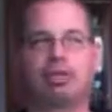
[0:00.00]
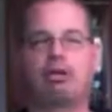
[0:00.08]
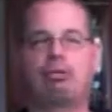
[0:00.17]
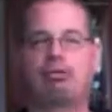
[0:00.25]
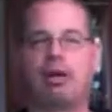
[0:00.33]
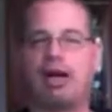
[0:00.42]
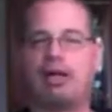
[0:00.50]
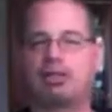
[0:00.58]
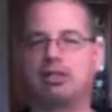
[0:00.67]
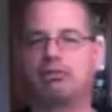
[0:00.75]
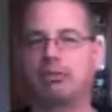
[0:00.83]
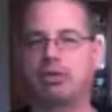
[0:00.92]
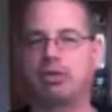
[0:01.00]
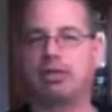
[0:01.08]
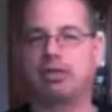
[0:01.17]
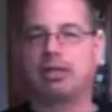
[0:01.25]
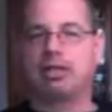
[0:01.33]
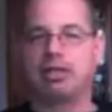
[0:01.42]
a fraction of a
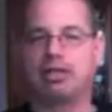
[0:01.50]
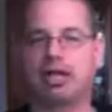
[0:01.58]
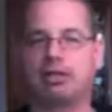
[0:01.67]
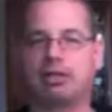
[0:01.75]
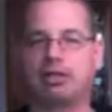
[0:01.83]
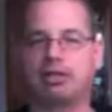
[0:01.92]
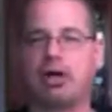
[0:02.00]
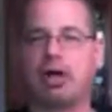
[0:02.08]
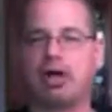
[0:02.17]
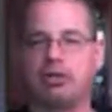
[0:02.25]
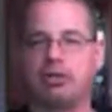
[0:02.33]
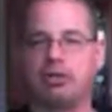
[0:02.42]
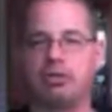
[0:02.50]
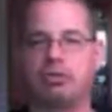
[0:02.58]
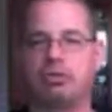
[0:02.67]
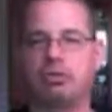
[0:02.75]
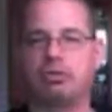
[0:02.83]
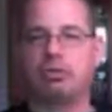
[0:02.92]
percent that's actually trying
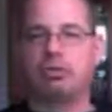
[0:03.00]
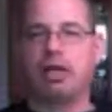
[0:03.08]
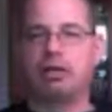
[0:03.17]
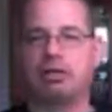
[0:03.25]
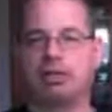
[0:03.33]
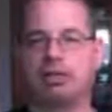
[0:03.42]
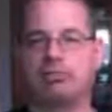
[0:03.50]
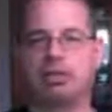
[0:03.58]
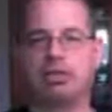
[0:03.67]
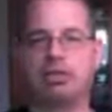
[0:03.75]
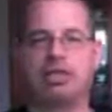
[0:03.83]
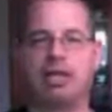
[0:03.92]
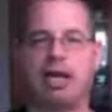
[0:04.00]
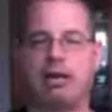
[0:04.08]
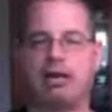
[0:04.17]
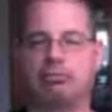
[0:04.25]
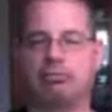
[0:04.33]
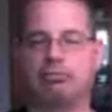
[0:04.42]
to actually see
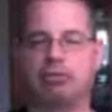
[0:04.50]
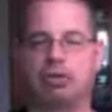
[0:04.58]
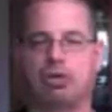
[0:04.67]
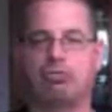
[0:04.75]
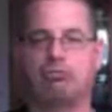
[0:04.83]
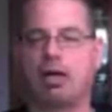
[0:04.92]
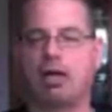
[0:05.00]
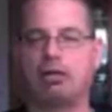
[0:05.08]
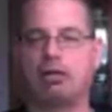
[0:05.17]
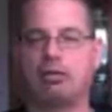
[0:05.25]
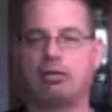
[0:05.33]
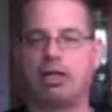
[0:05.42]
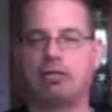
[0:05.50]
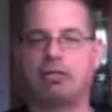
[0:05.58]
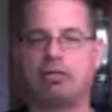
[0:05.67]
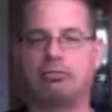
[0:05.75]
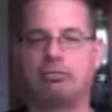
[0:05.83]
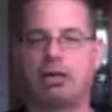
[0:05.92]
that. So I don't know. That's
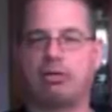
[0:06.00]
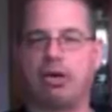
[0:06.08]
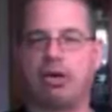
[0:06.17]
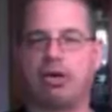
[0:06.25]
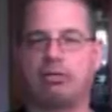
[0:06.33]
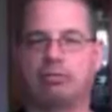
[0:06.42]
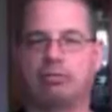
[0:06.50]
just my thought.